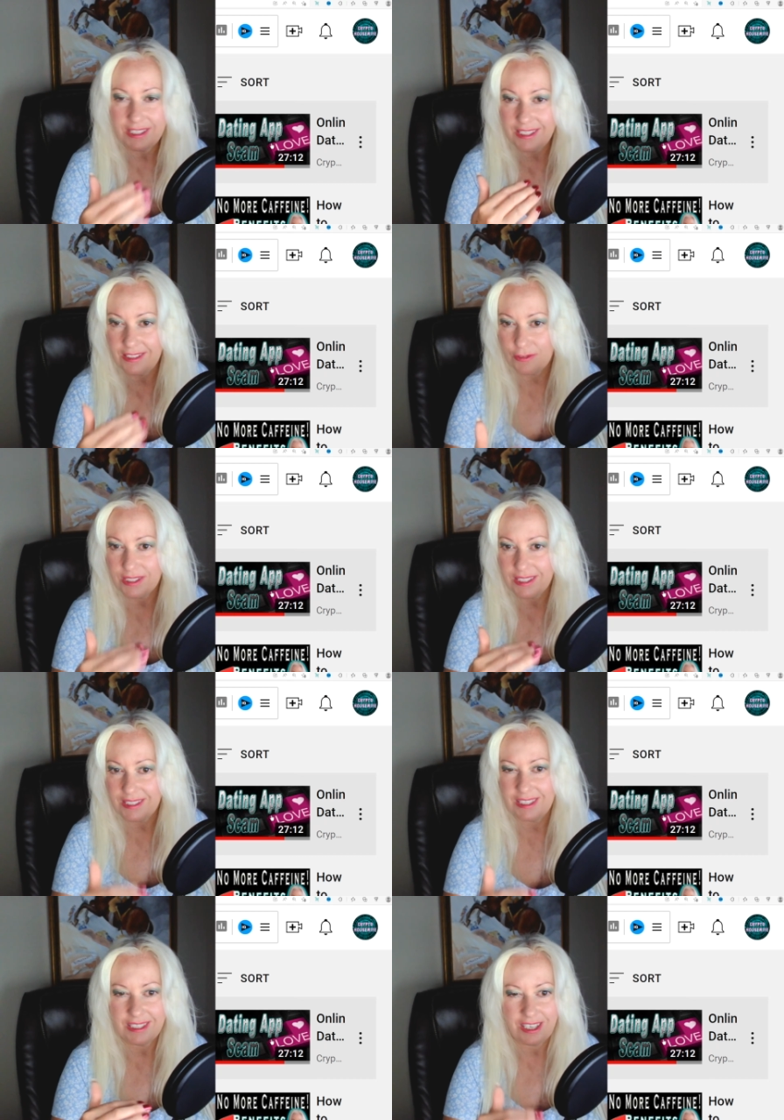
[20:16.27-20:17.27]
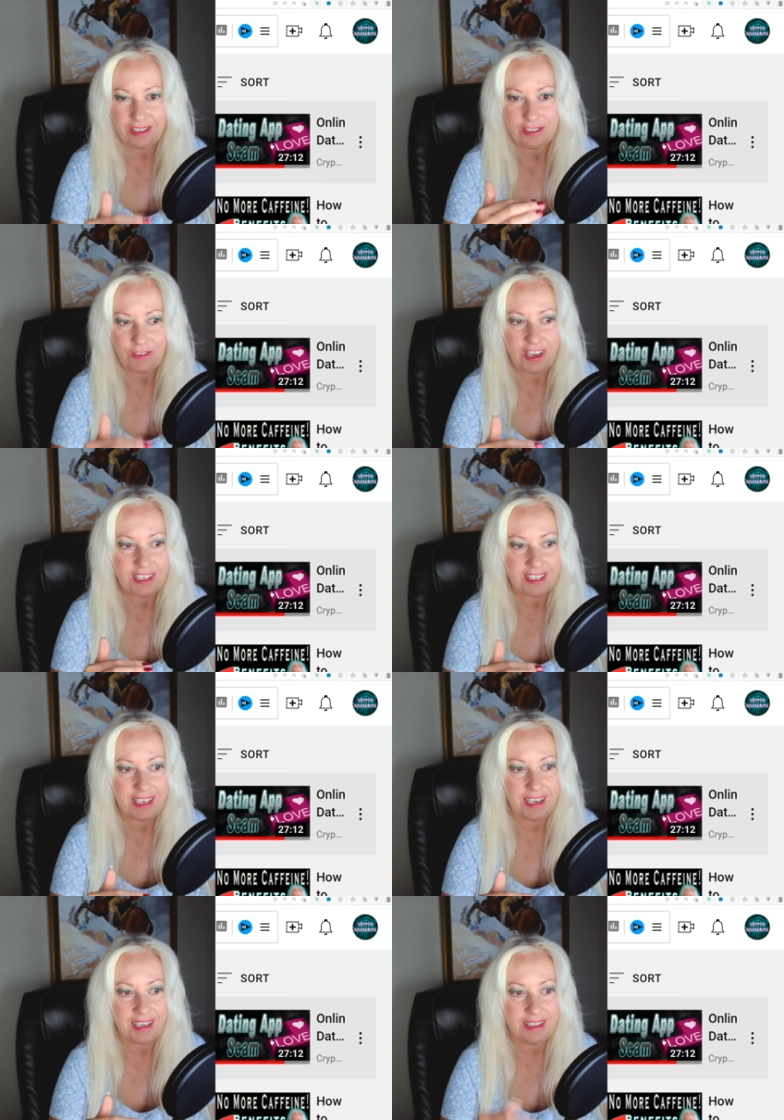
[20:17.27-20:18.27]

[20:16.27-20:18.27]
sees each other's face yet,